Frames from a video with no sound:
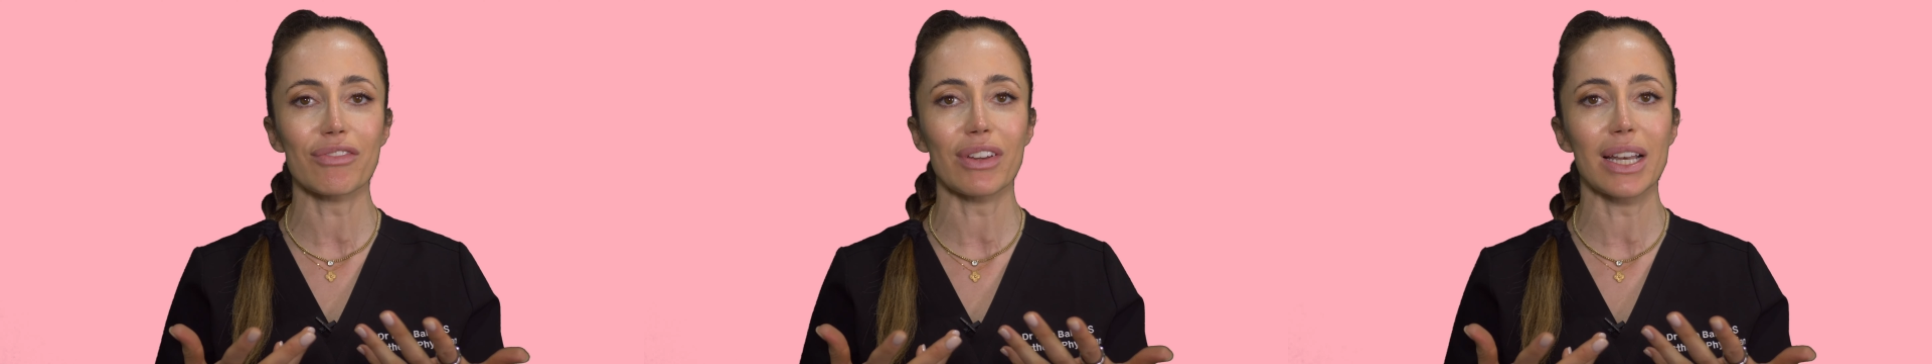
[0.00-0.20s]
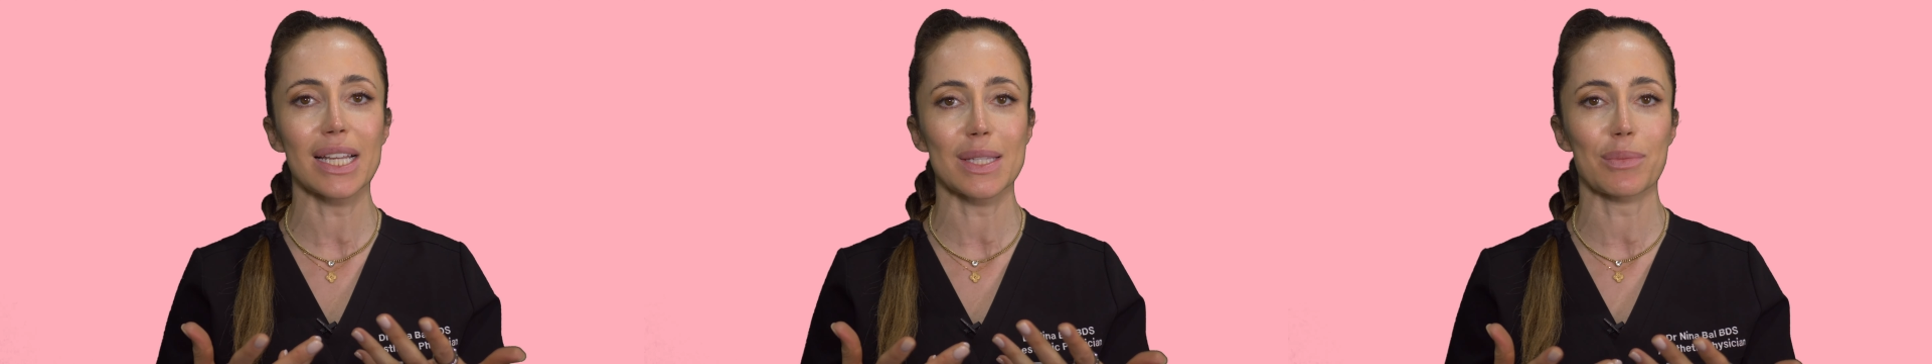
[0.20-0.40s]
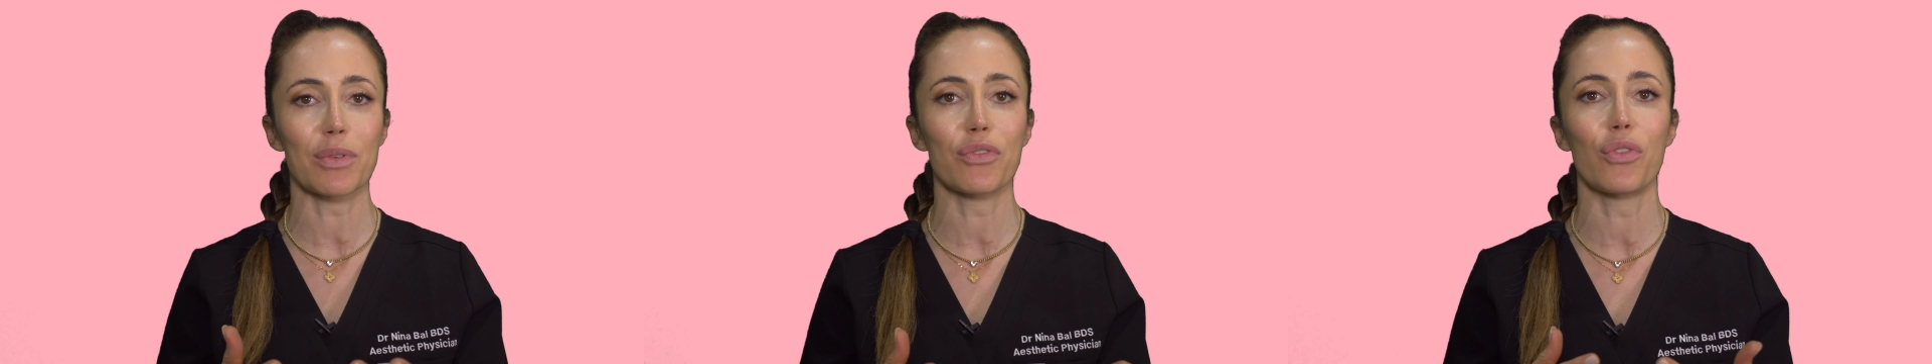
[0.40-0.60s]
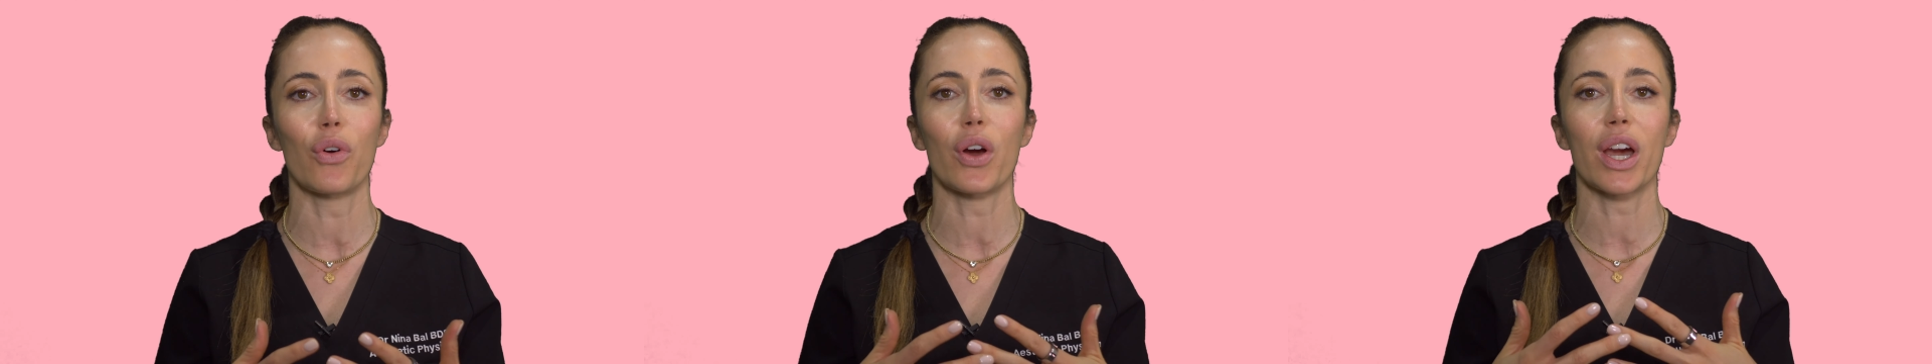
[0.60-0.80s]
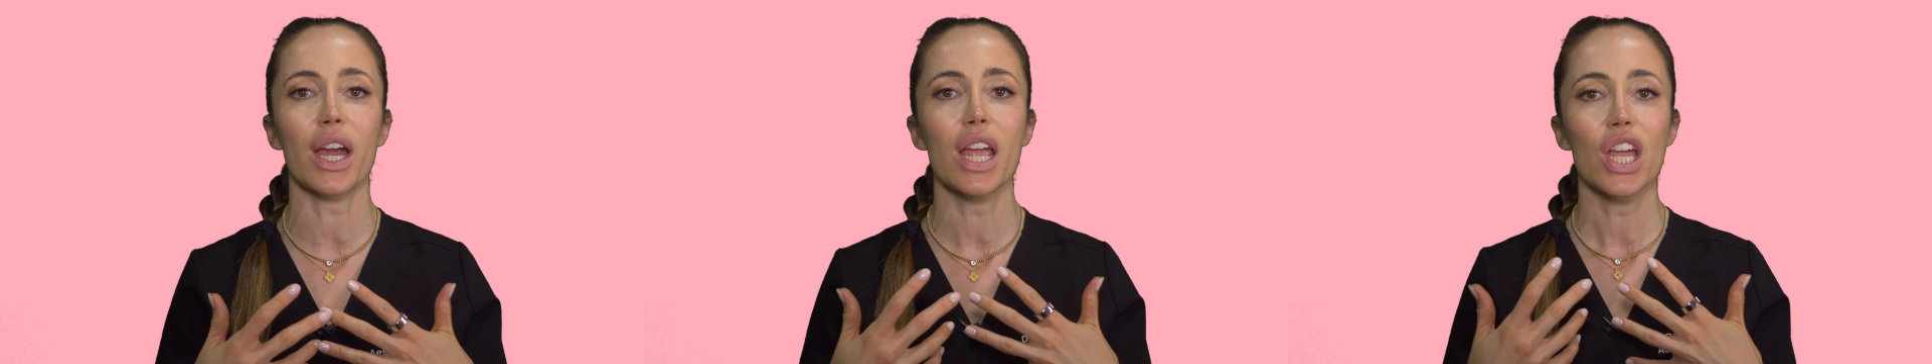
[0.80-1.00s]
fillers
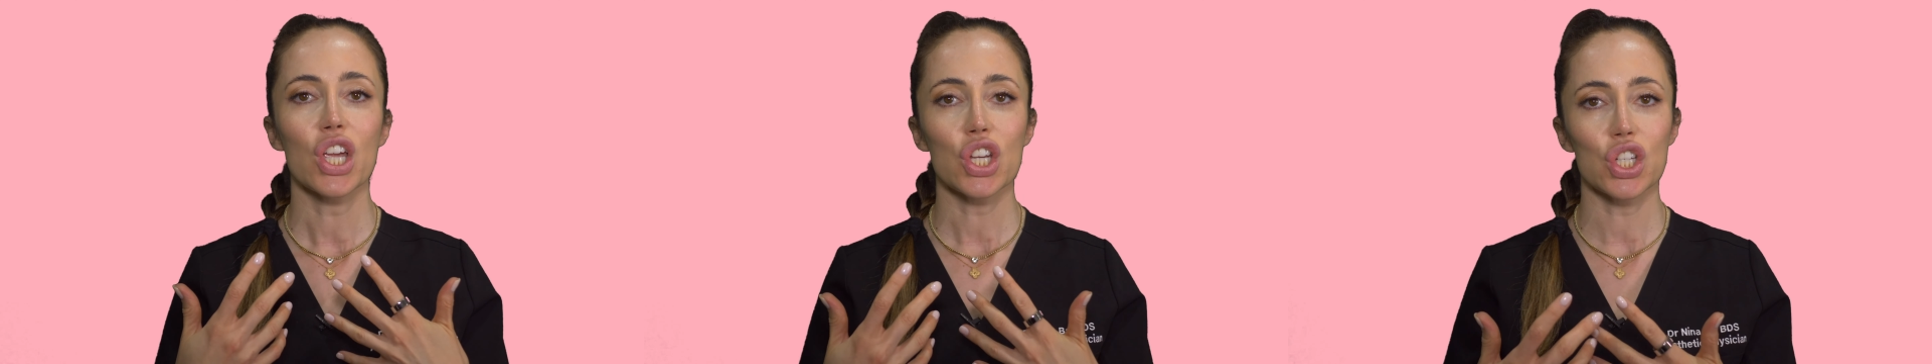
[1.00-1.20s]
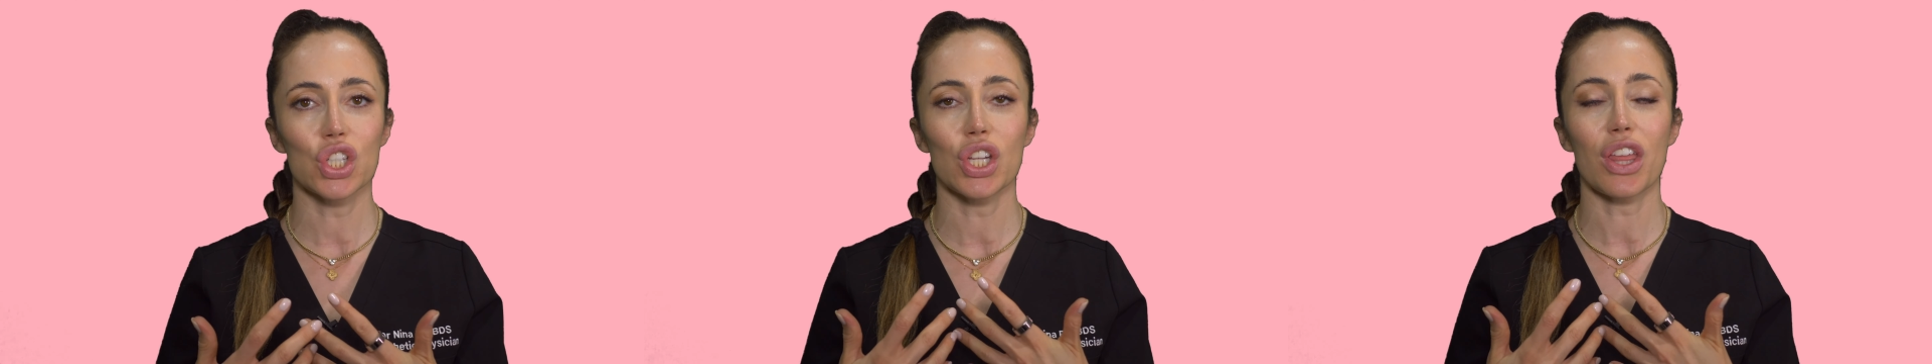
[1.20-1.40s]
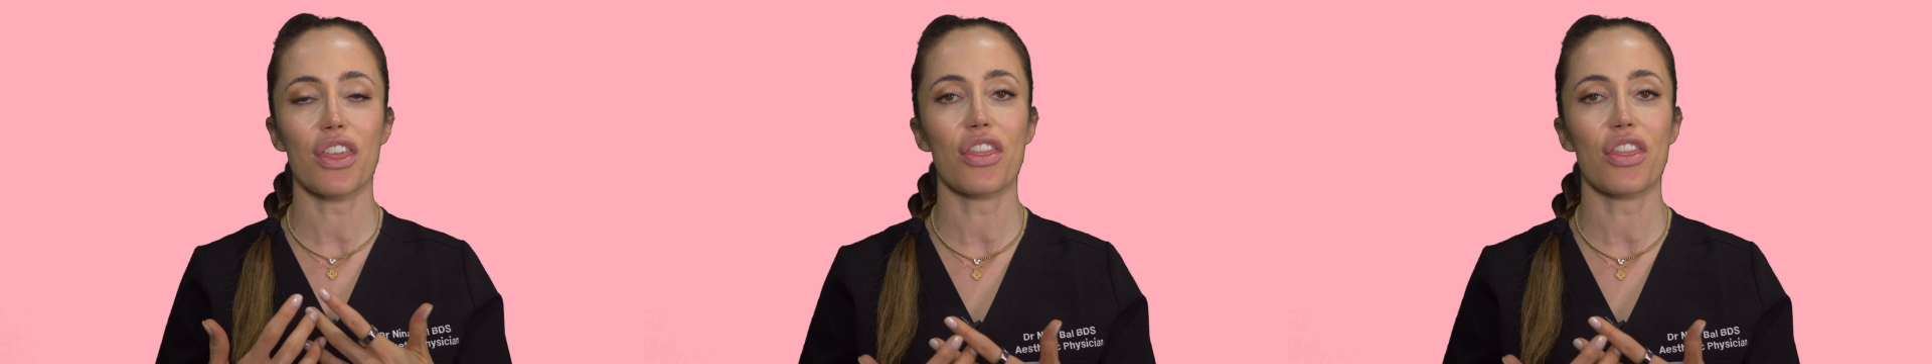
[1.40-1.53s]
before. She